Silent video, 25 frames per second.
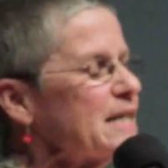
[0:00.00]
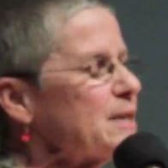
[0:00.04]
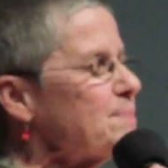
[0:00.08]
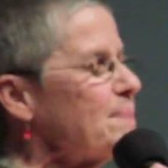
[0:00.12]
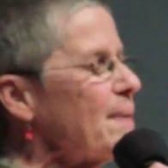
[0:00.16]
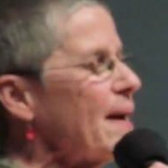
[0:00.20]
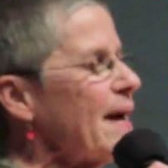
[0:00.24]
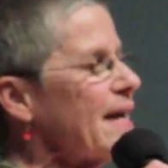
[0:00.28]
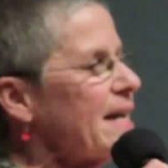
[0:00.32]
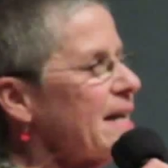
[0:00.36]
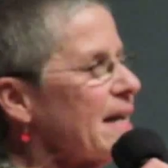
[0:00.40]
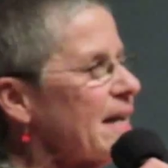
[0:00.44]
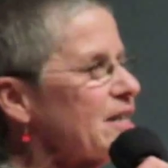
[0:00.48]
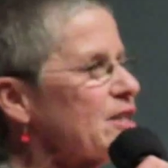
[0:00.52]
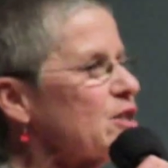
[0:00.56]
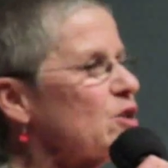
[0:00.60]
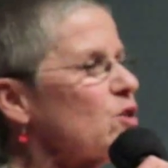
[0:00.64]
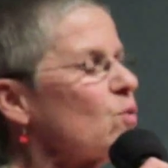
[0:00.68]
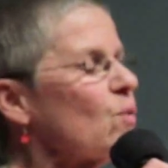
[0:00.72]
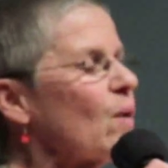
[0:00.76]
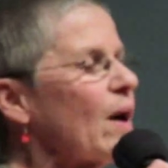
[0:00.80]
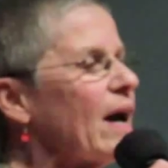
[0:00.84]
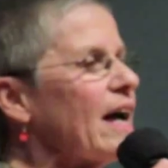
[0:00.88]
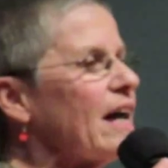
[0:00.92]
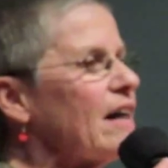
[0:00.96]
spent
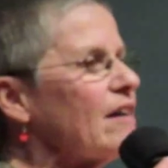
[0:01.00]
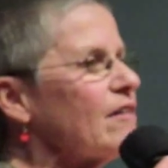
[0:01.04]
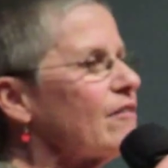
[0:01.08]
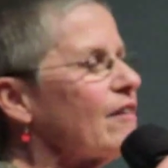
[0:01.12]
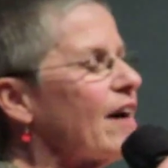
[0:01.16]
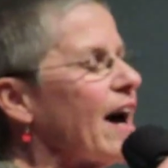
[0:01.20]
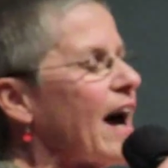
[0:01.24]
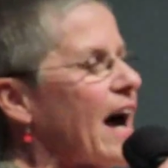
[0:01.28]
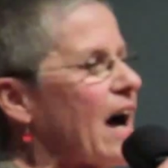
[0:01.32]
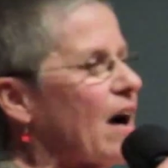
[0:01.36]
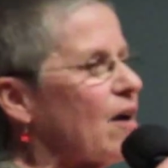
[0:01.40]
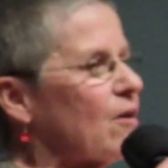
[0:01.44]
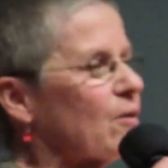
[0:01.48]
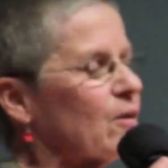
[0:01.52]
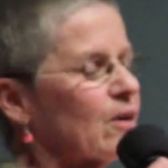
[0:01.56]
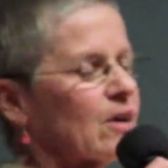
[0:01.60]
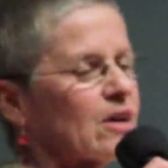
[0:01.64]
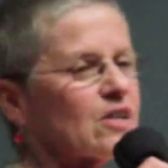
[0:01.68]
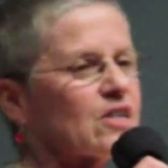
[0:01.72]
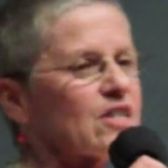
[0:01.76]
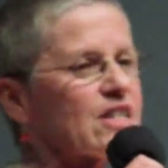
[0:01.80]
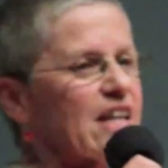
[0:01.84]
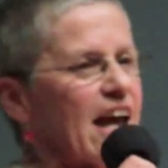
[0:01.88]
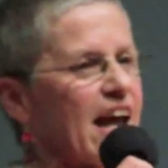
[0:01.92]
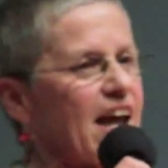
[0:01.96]
12
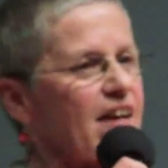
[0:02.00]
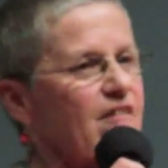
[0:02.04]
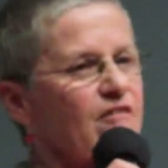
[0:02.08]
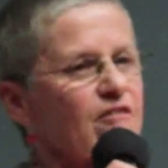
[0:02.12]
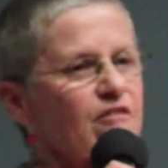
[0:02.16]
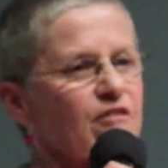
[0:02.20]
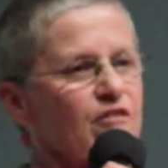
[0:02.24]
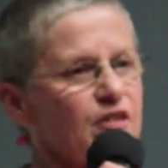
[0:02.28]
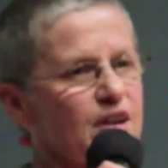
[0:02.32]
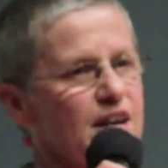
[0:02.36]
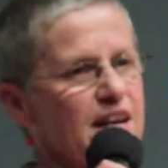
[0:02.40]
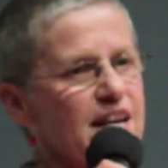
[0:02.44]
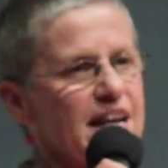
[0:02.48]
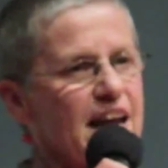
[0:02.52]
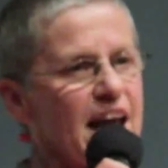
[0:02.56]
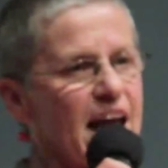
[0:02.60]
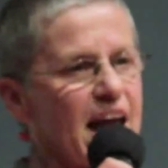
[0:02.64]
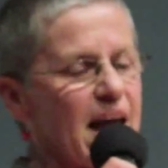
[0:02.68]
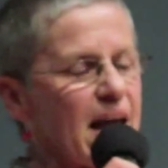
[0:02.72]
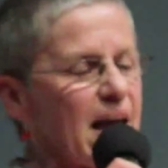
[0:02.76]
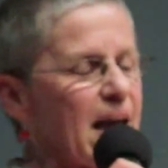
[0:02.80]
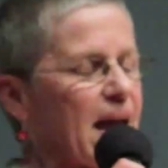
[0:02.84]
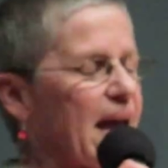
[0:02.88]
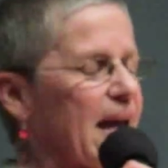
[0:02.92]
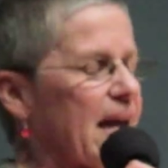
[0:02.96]
hours every
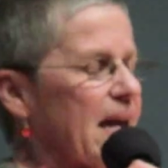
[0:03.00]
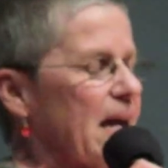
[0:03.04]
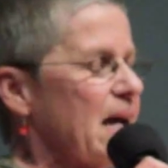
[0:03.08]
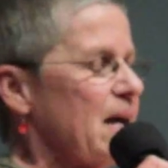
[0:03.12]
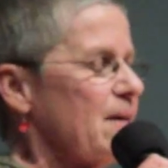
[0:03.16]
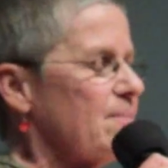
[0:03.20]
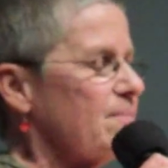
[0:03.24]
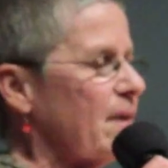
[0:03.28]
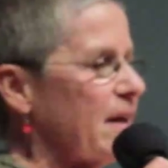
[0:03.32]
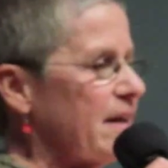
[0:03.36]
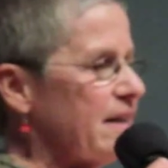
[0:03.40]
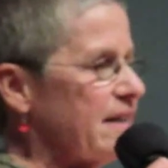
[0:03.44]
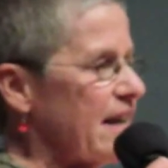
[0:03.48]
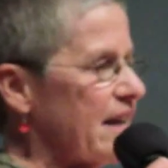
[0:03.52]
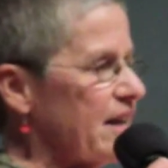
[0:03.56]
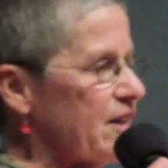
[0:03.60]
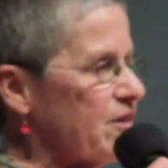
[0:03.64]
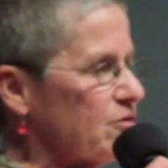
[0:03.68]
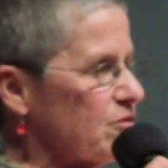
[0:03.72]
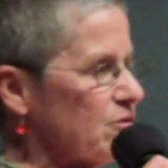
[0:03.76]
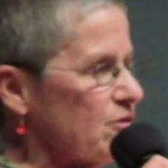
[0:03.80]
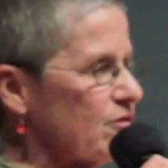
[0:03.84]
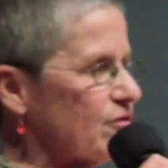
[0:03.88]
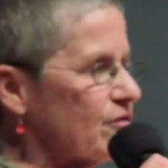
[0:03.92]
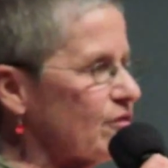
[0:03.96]
day, Monday
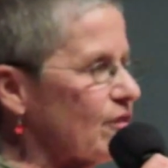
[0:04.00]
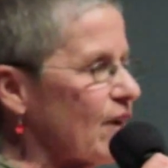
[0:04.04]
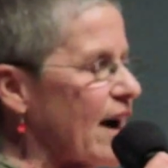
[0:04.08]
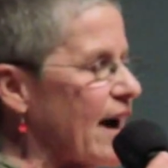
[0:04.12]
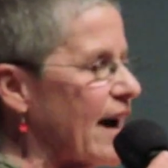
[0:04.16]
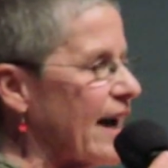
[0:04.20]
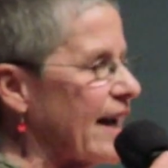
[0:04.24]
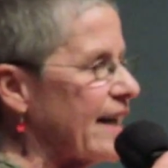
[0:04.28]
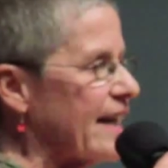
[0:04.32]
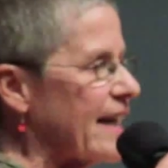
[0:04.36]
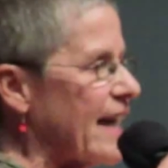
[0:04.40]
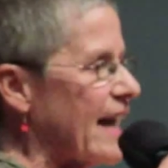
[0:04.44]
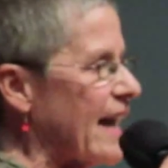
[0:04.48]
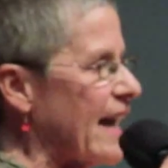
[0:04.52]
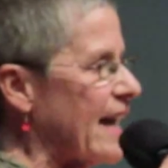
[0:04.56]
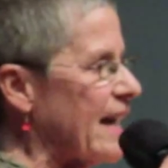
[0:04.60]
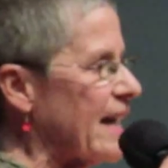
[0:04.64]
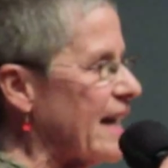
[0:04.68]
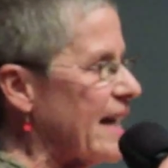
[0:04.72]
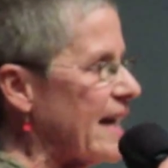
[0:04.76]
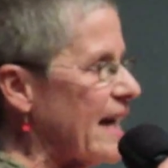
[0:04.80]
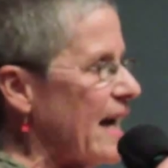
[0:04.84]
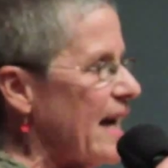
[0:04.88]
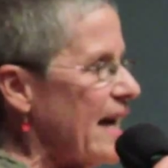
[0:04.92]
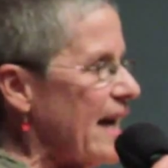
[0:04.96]
through
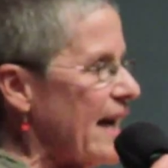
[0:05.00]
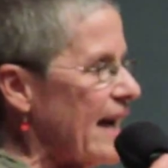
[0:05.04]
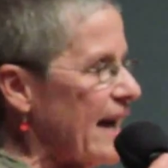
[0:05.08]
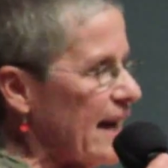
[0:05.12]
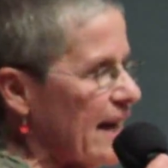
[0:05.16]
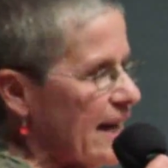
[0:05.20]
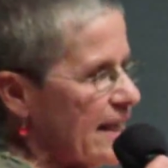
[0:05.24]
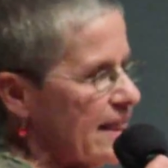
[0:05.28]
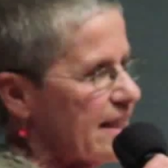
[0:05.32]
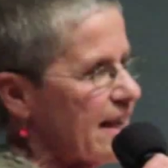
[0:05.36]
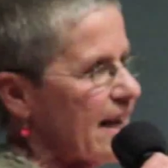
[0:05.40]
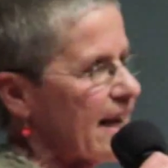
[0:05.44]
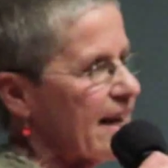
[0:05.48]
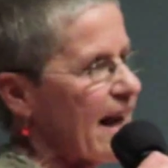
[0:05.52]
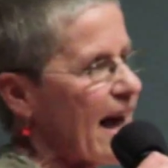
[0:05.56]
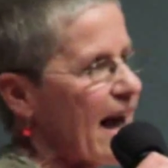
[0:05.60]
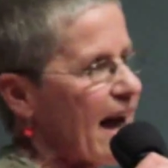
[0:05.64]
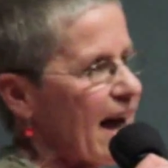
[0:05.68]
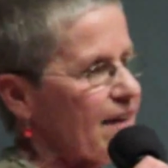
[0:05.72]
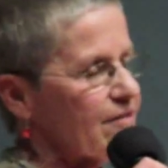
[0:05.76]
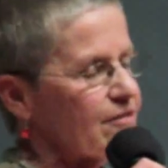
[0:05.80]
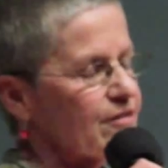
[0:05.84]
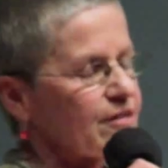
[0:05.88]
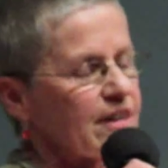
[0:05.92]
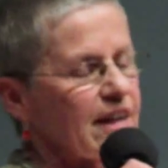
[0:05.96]
Friday, and then
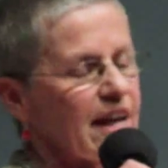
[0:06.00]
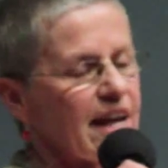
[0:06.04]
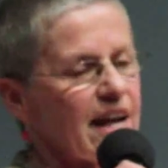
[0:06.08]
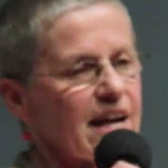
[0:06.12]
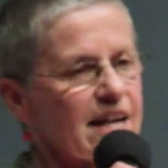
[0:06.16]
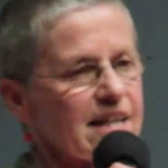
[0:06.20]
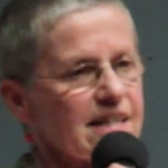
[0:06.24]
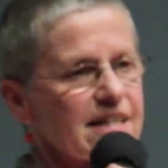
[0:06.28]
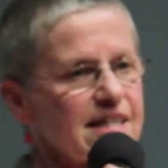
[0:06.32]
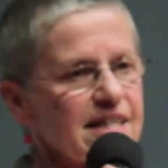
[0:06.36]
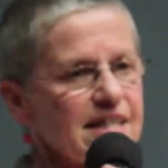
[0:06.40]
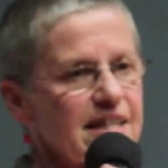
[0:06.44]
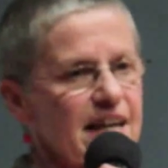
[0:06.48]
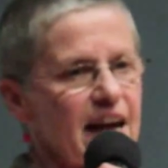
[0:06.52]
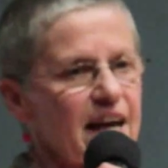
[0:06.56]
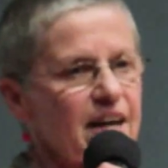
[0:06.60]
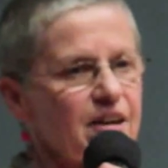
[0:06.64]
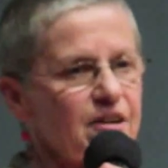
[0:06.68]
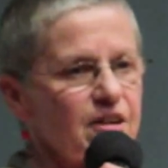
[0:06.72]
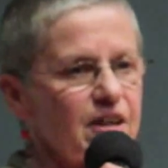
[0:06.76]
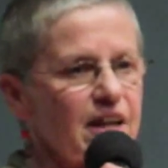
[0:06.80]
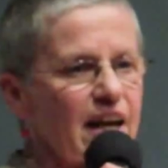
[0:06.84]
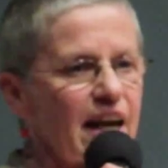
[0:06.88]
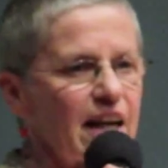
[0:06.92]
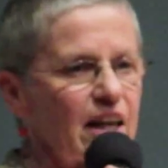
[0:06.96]
half a day on
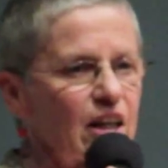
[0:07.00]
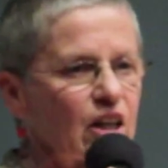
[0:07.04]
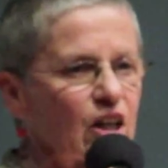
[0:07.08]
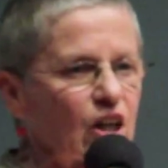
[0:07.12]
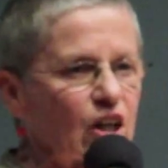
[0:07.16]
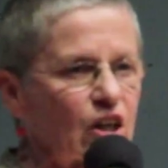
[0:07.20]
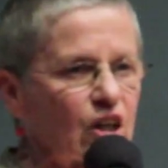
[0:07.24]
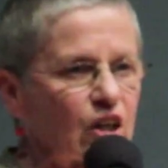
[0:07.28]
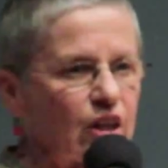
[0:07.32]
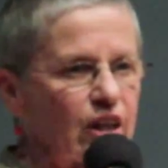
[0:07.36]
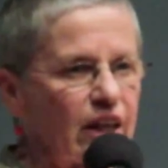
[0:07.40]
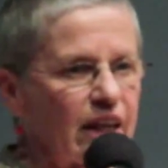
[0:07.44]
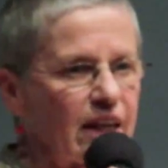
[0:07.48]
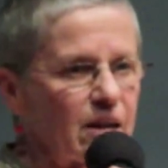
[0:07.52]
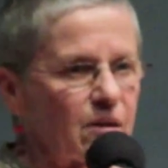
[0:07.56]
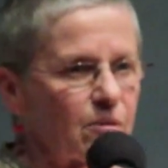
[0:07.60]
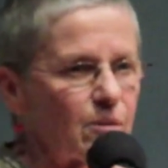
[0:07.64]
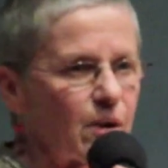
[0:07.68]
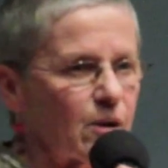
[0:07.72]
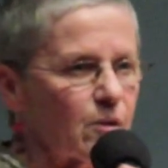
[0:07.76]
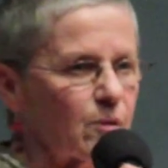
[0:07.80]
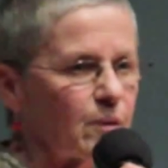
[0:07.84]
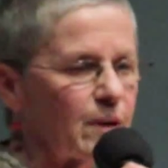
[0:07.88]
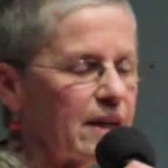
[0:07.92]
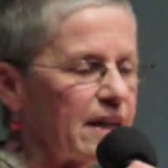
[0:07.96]
Saturday, learning
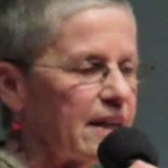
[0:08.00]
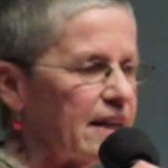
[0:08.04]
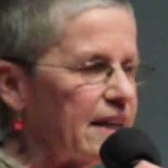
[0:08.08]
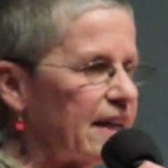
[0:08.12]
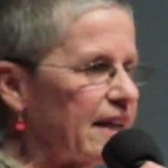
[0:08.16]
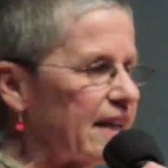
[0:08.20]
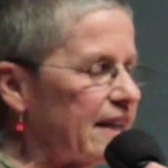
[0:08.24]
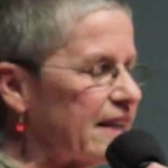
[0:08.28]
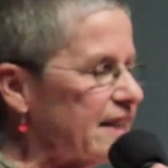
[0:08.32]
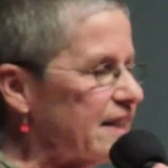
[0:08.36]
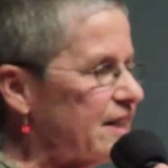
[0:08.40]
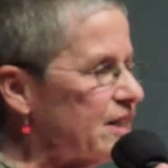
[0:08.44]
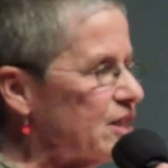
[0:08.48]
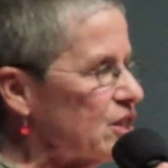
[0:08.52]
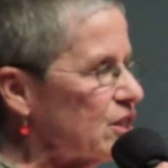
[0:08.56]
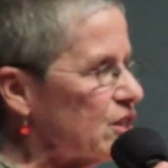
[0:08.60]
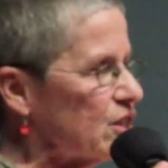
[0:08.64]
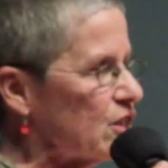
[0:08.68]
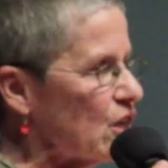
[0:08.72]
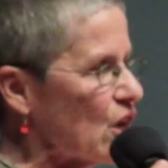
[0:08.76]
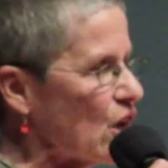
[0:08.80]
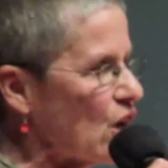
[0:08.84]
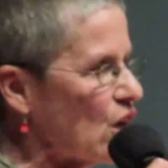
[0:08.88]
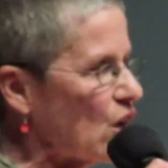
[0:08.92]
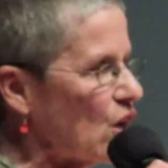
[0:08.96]
what we needed to
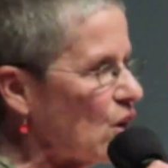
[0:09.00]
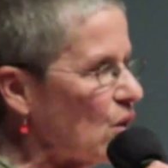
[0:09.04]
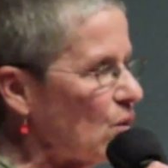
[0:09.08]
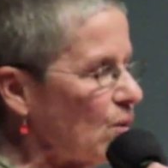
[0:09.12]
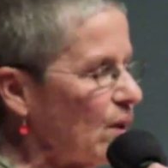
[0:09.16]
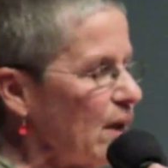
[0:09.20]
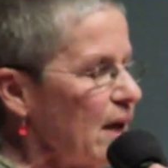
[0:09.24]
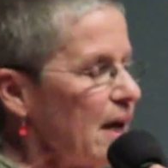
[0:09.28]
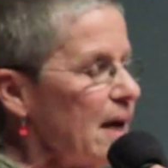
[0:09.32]
know.